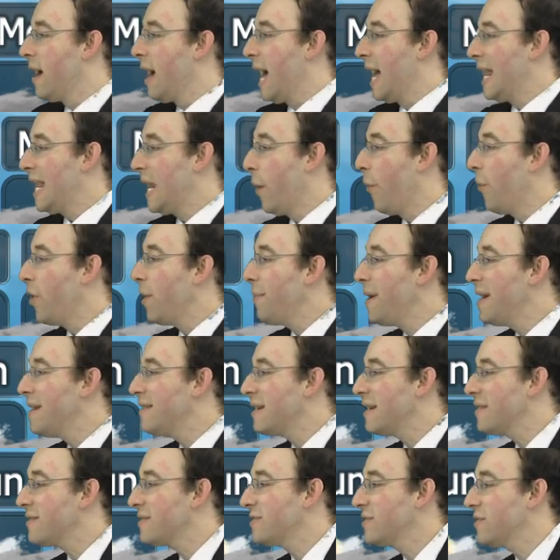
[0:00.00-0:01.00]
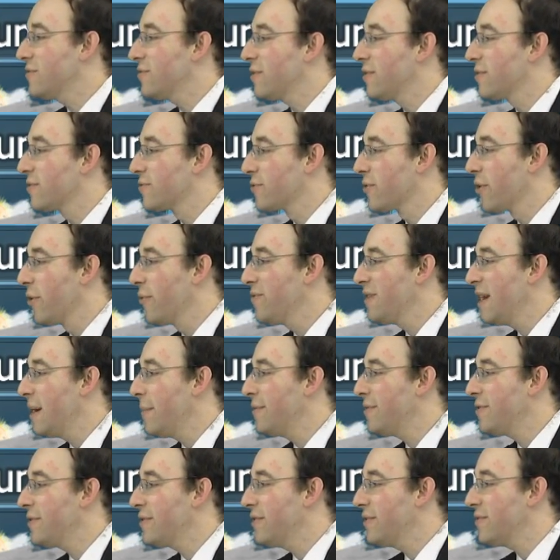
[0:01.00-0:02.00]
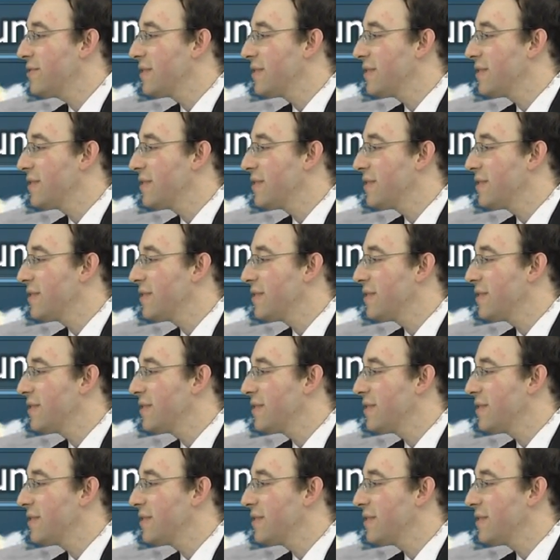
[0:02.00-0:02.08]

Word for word: Now I want to pay attention to the low temperatures.